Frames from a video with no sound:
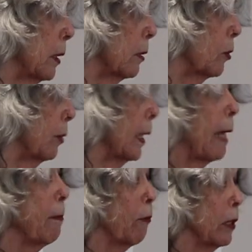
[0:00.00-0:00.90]
didn't do, and he
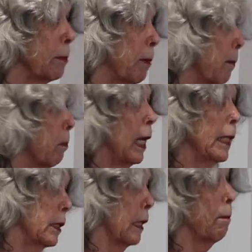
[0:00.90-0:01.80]
came up with this big
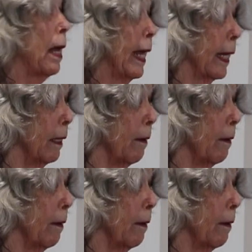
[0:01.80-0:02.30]
plastic bag,